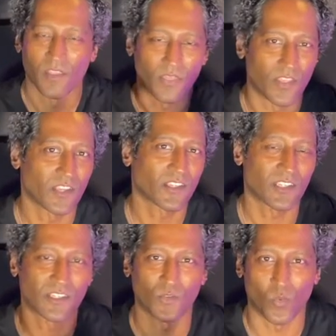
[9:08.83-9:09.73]
This
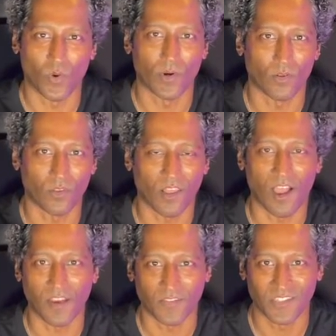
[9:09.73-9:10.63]
is real
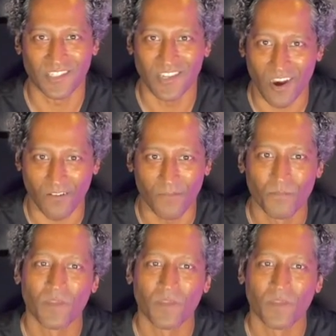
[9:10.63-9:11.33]
life stuff.